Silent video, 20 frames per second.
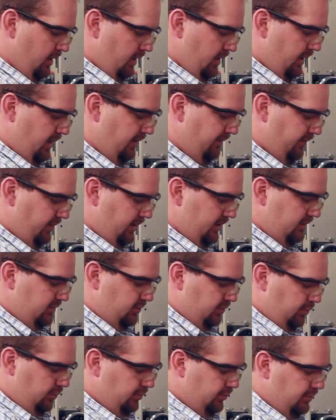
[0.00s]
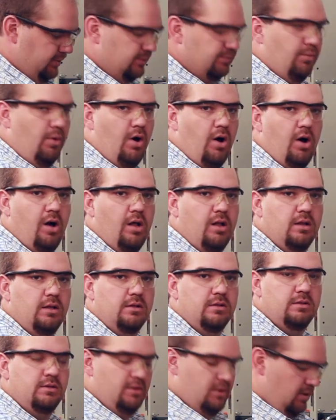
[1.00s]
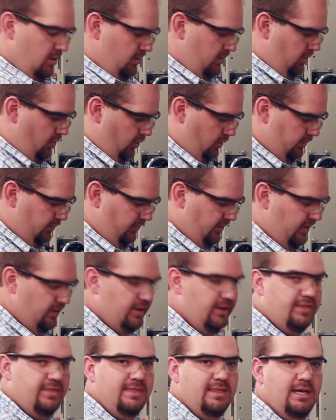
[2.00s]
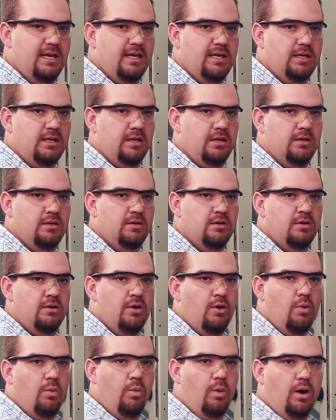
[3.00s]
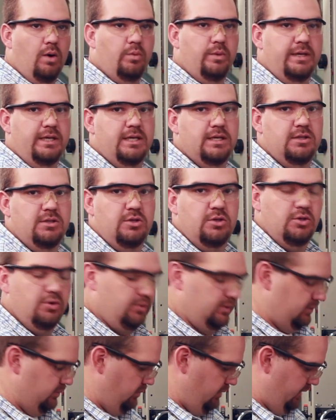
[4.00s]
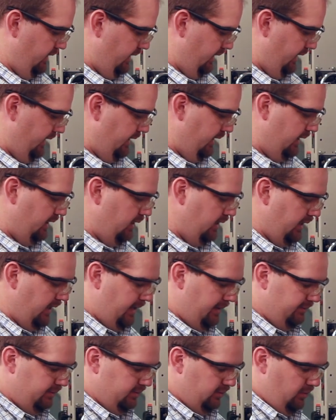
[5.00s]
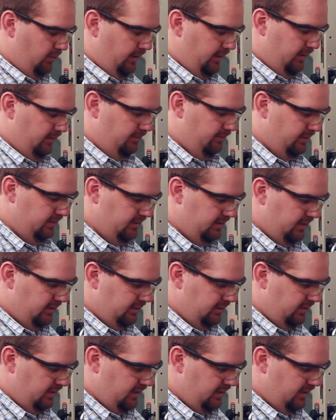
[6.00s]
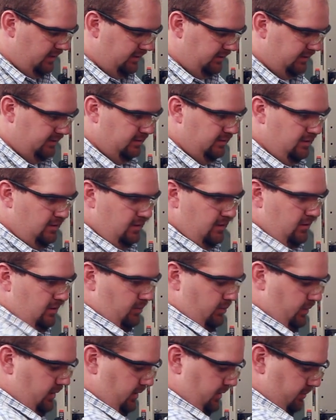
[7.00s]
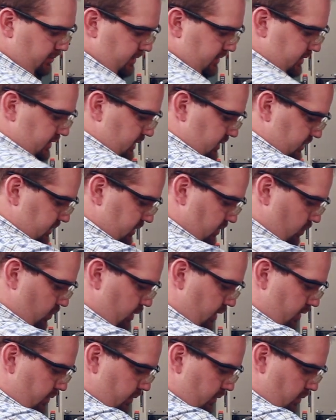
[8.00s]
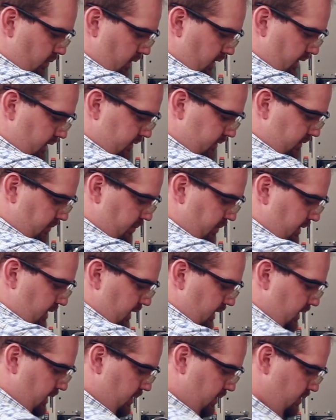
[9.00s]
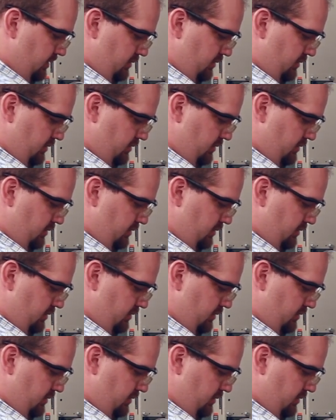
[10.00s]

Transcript: If it is too small or very thin, what we can do is we're going to get a clamp. So we can position this, we can position where we want it to be,